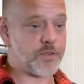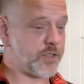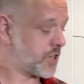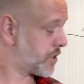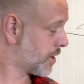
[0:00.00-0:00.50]

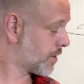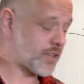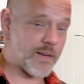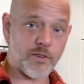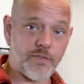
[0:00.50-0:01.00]
sister
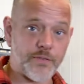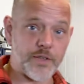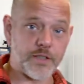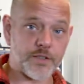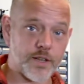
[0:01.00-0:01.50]

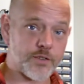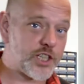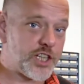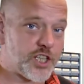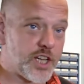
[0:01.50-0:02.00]
750s, the
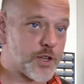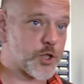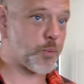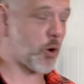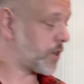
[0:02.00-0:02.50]
GT and
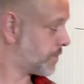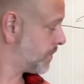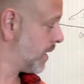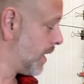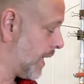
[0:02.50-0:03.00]
Sport.
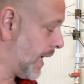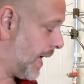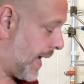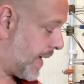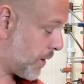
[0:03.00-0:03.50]

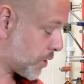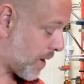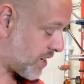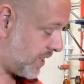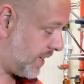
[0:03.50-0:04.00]
And
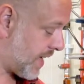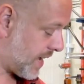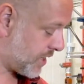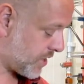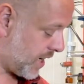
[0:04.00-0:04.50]
especially
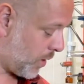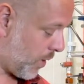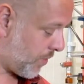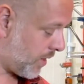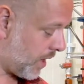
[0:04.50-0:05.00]
that is seen
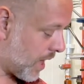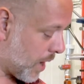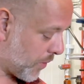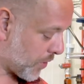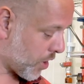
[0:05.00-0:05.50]
with the,
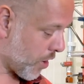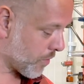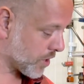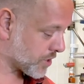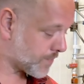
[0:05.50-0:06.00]
uh, with the
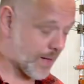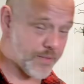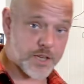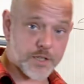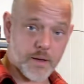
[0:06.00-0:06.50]
conrods. Now
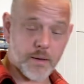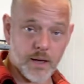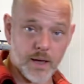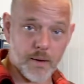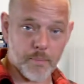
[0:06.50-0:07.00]
this
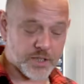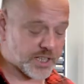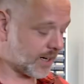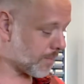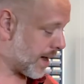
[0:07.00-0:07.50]

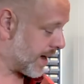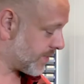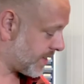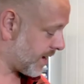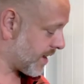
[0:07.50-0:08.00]
particular
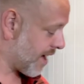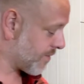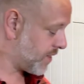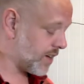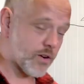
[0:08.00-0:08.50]
bike didn't
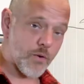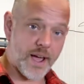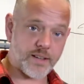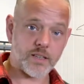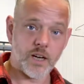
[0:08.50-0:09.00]
have the
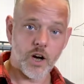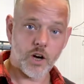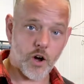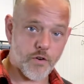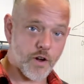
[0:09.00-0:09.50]
correct
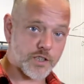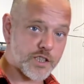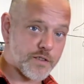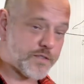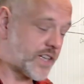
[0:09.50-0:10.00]

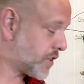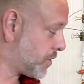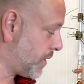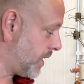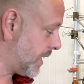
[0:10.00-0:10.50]
conrods fitted
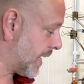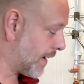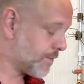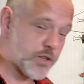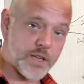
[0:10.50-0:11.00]
to
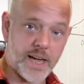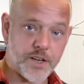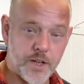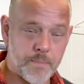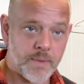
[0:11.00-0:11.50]
the, to the
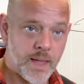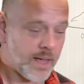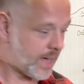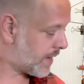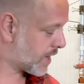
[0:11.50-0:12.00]
engine
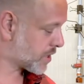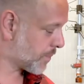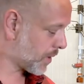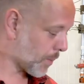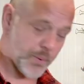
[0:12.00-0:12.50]
and that is
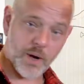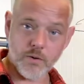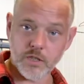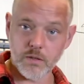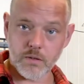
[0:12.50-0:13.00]
something we're
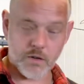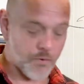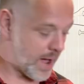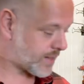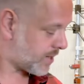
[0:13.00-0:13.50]
going to
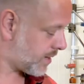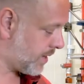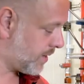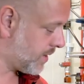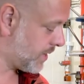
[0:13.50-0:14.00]
correct
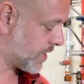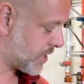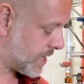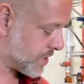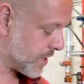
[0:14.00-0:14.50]
in
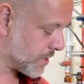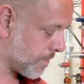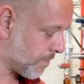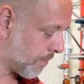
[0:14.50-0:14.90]
this instance.